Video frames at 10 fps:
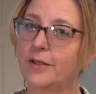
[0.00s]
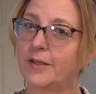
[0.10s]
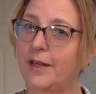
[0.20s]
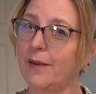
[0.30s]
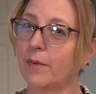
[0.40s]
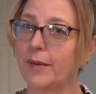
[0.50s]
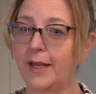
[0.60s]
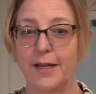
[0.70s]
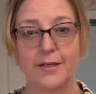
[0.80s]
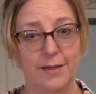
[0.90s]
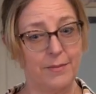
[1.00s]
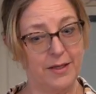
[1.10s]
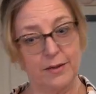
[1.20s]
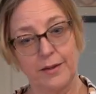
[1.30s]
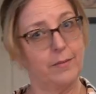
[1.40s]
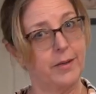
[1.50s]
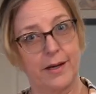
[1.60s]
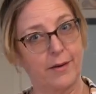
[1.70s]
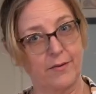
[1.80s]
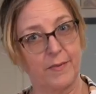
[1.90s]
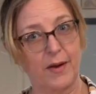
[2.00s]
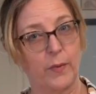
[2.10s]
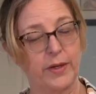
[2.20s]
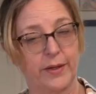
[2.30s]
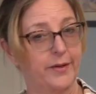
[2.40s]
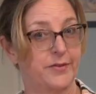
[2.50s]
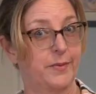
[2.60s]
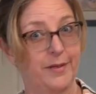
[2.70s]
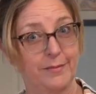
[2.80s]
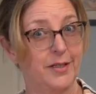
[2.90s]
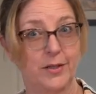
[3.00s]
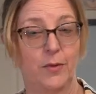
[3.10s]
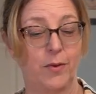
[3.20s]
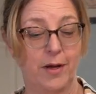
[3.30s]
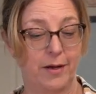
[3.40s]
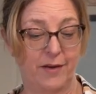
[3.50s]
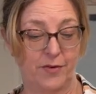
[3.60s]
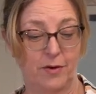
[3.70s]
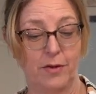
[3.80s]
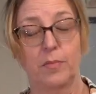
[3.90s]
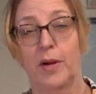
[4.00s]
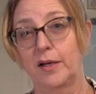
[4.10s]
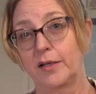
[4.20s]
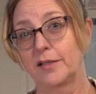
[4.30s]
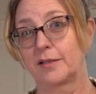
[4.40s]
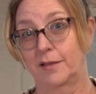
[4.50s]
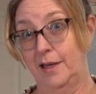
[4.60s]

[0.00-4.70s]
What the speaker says: Today we're making something a little bit out of my wheelhouse, but I'm telling you what, after all the practice,